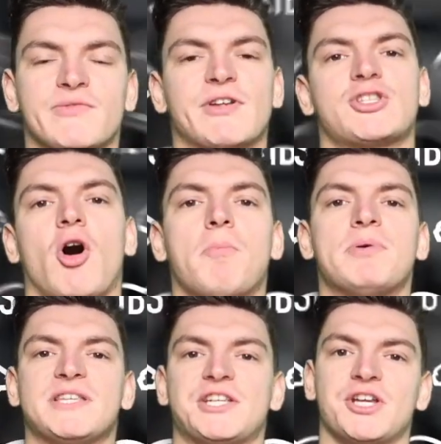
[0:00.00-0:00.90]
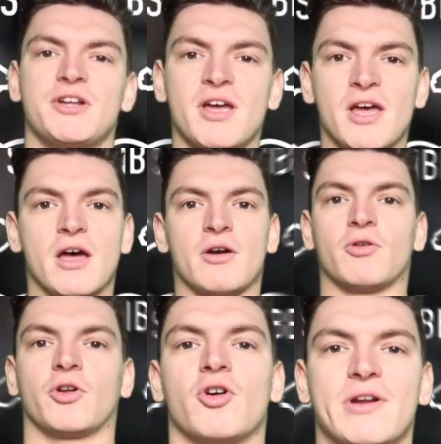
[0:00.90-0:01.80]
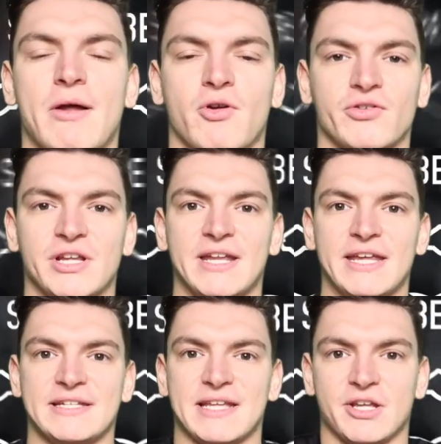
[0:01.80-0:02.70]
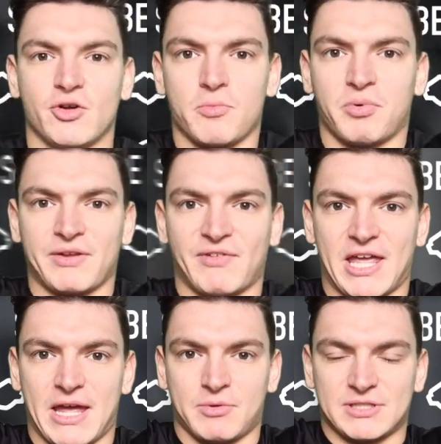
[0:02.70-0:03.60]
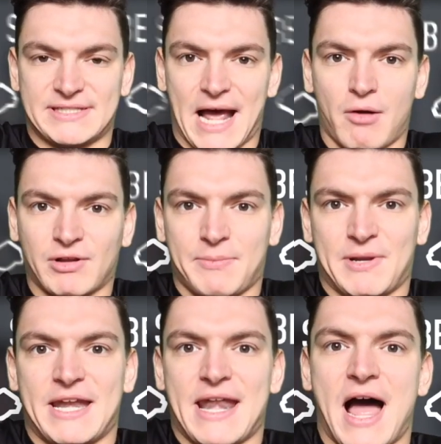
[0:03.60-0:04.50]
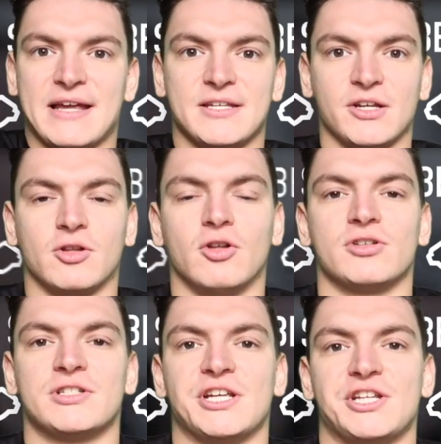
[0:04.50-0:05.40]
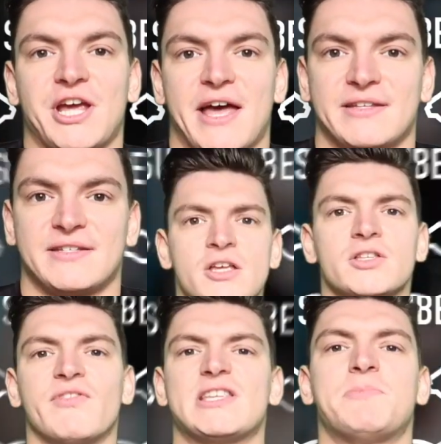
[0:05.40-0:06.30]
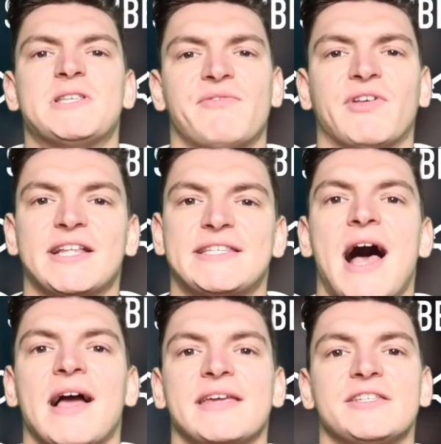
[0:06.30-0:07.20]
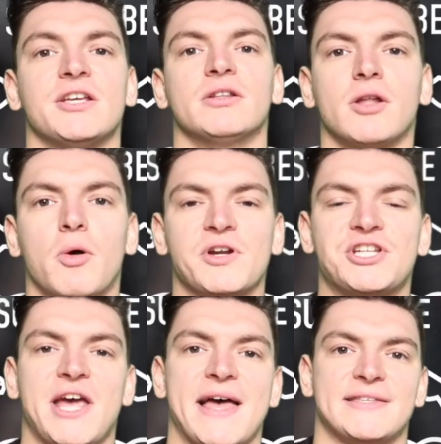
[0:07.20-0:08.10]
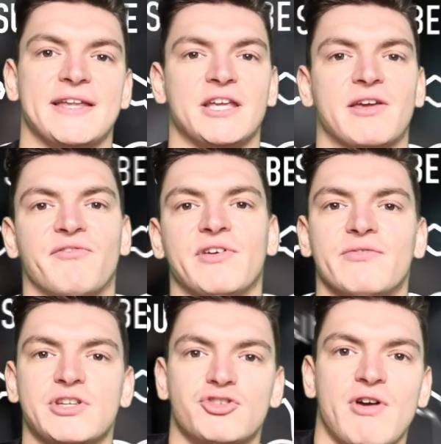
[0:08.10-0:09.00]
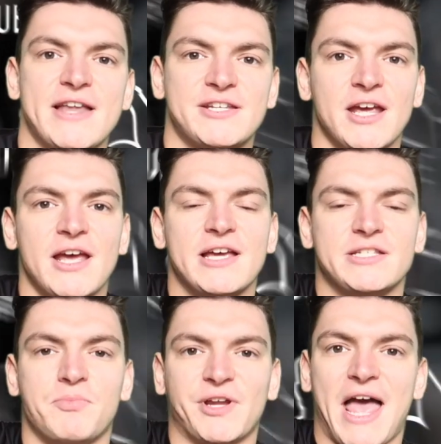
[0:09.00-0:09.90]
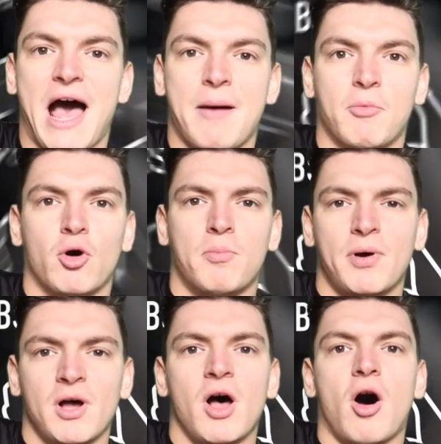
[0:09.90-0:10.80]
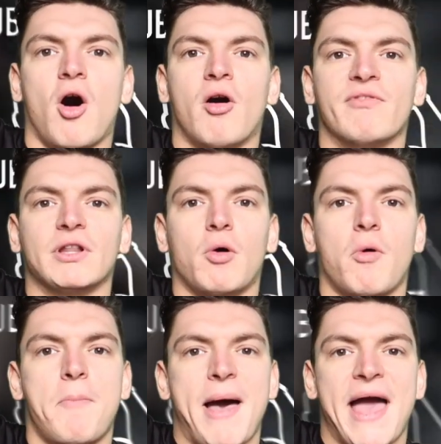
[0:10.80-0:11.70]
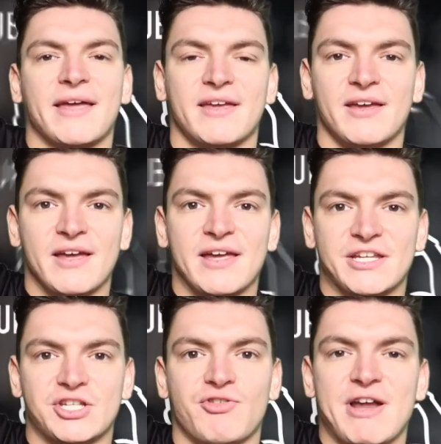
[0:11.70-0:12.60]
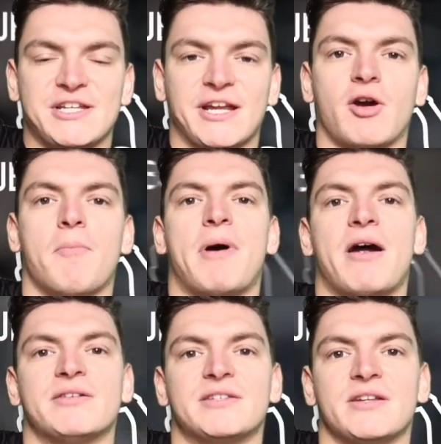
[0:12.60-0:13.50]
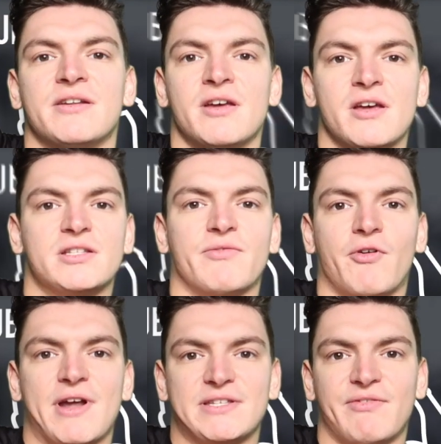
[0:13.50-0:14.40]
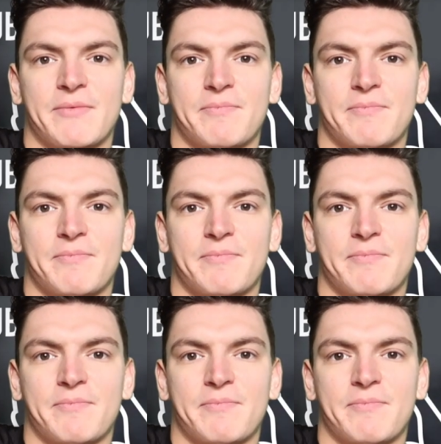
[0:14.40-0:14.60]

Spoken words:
to the top position. I'm going to go down on your knees and you're going to bring the cables down, keeping it nice and close to your chest. So this specifically targets your lower chest, and you can feel the stretch as you bring your arm up. All the lower pec is stretching in comparison to the rest of